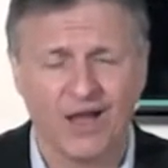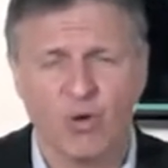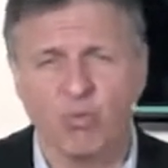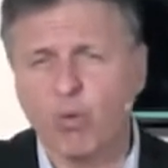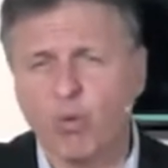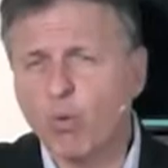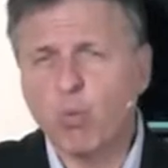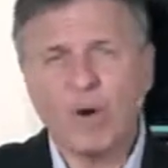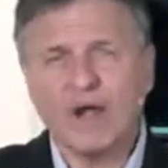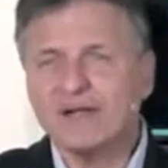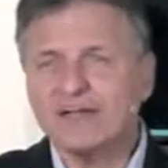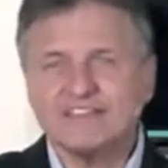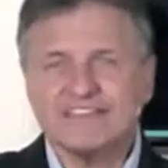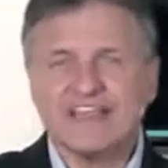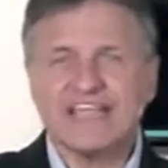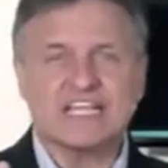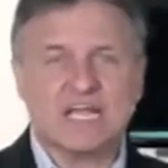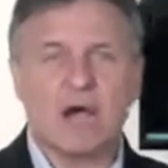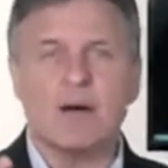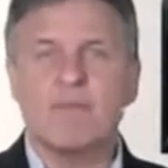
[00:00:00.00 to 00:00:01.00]
Well, where
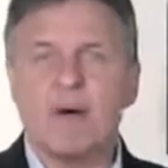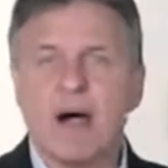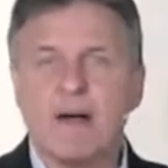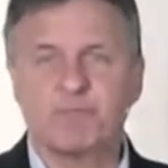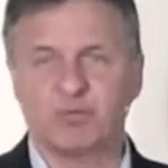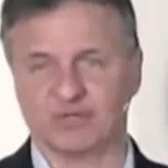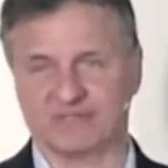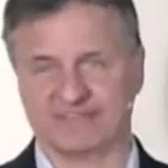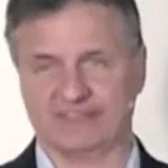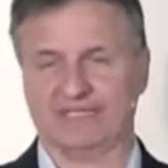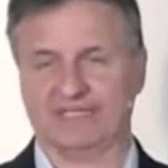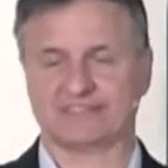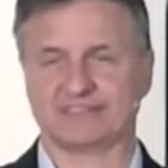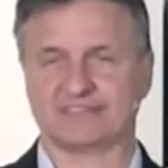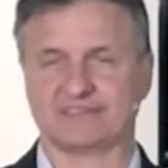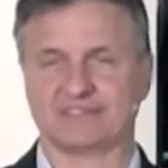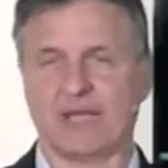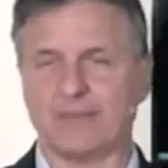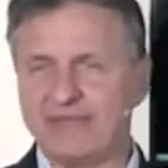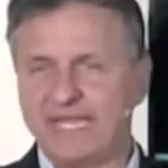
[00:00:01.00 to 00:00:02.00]
did they come up with
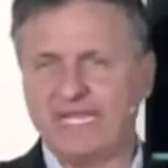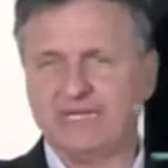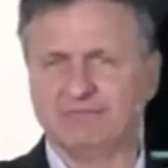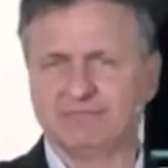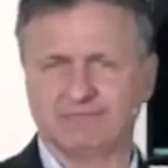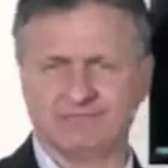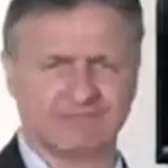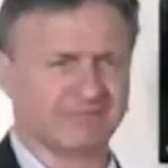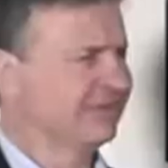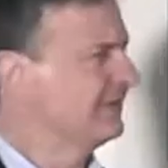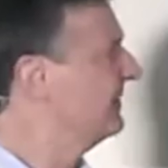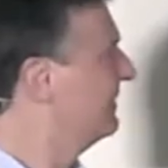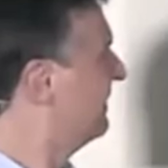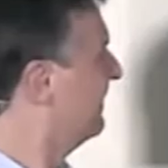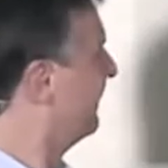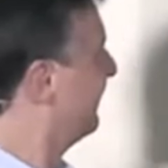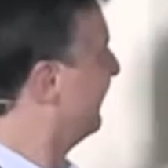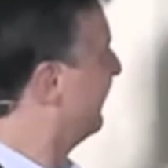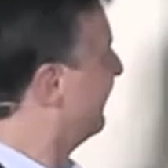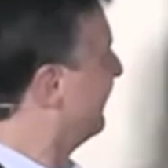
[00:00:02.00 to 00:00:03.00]
this? I mean,
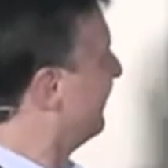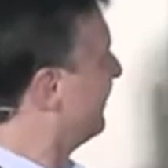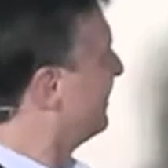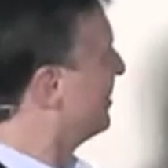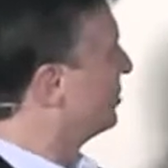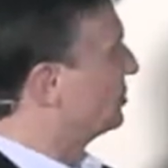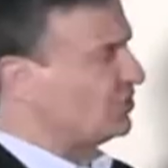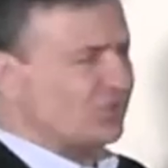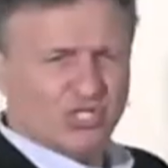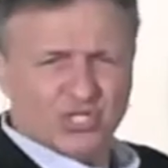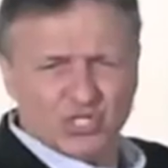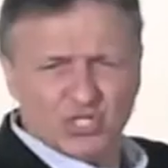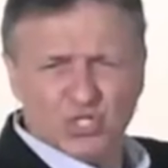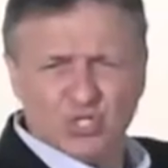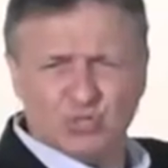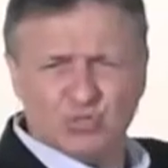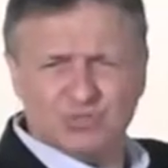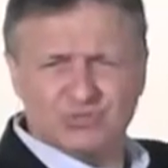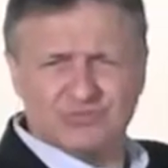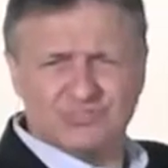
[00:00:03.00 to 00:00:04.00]
do
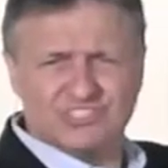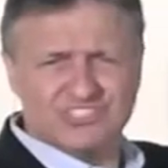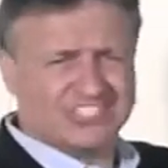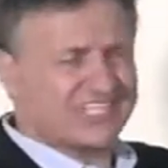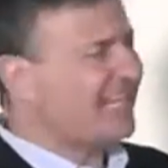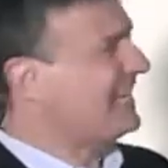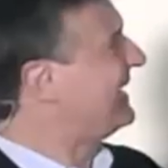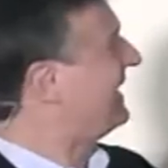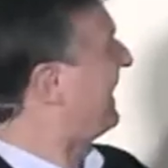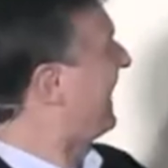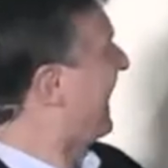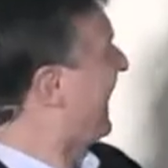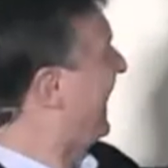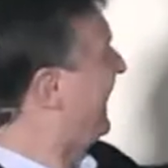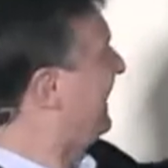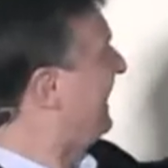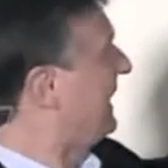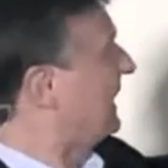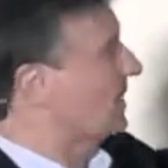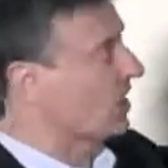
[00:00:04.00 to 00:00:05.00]
you see
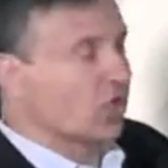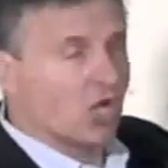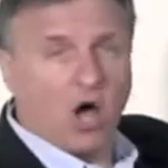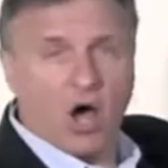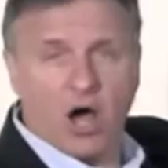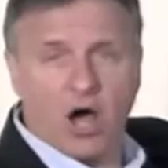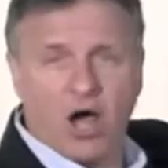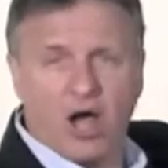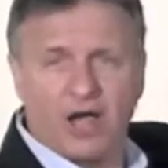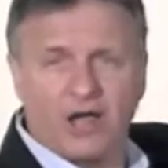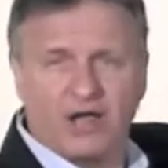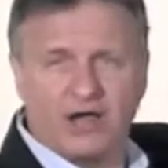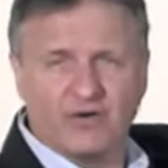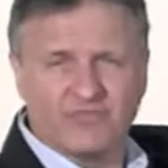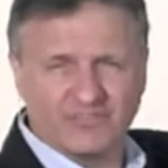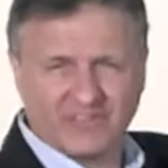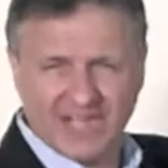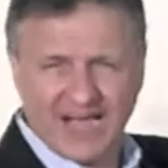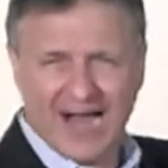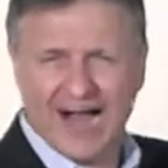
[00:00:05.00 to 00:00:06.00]
any law
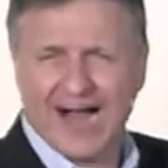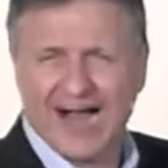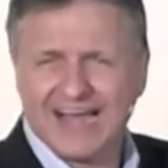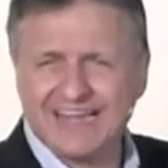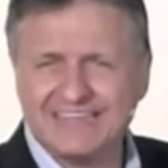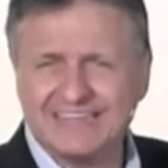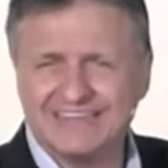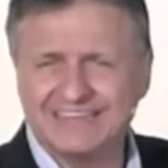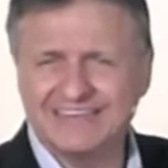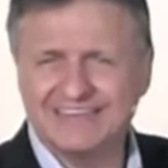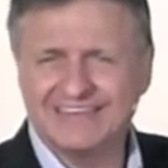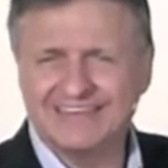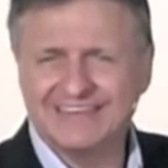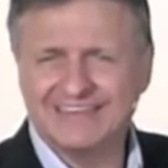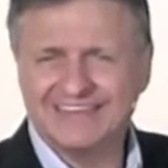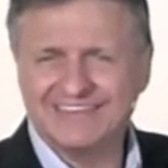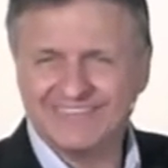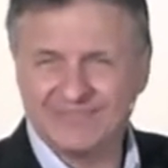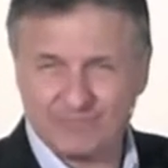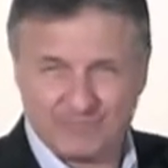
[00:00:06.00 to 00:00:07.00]
of God
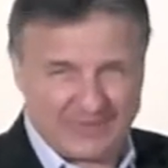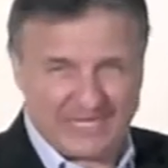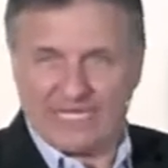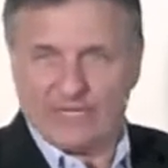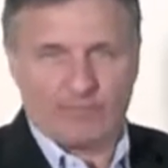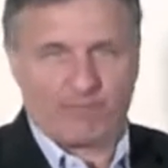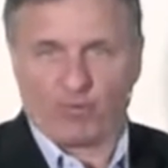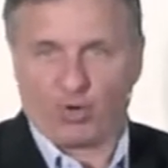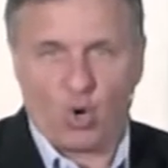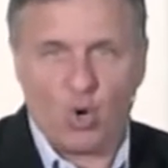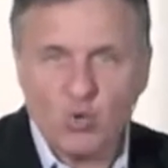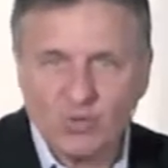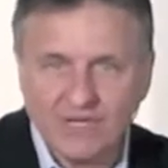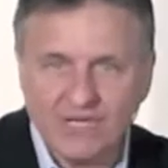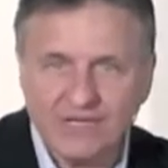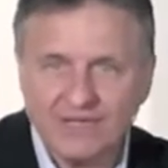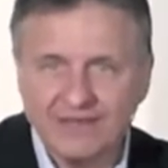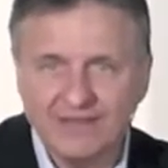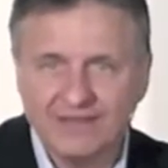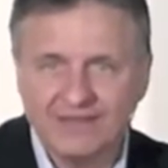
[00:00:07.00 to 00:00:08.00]
being
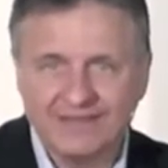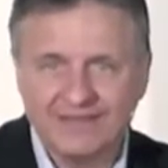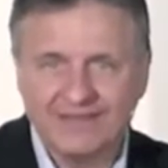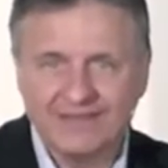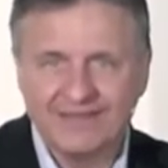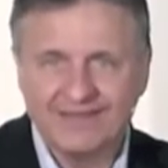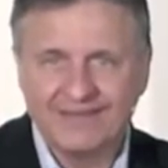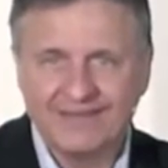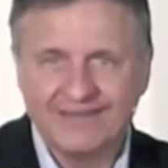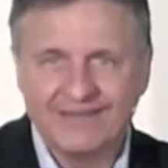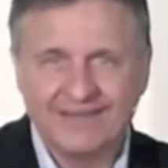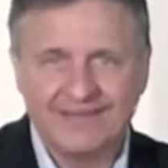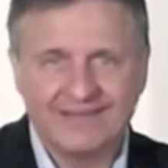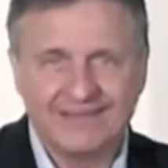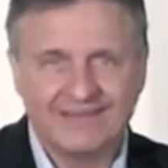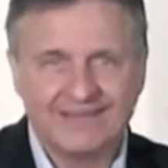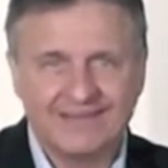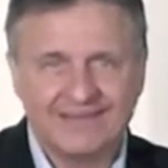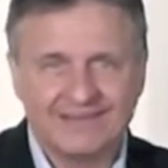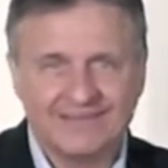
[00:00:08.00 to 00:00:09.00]
broken
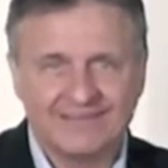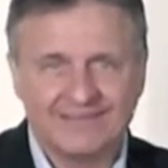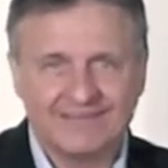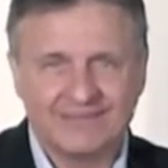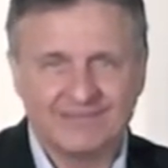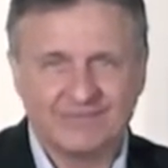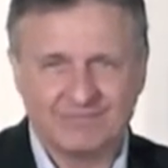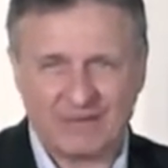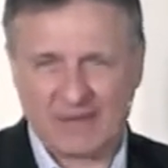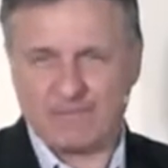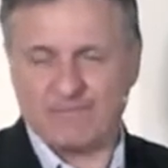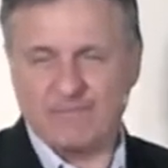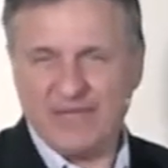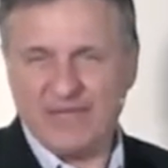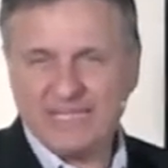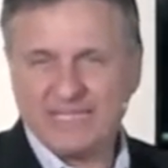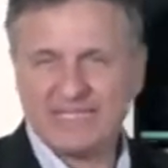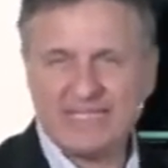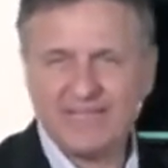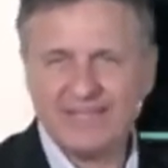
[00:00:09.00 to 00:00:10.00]
by
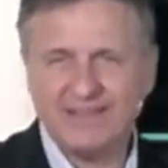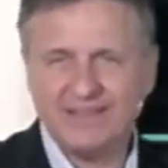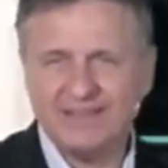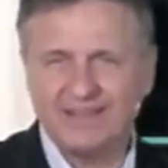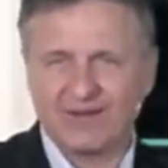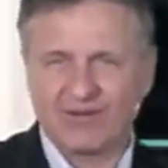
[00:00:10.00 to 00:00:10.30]
picking,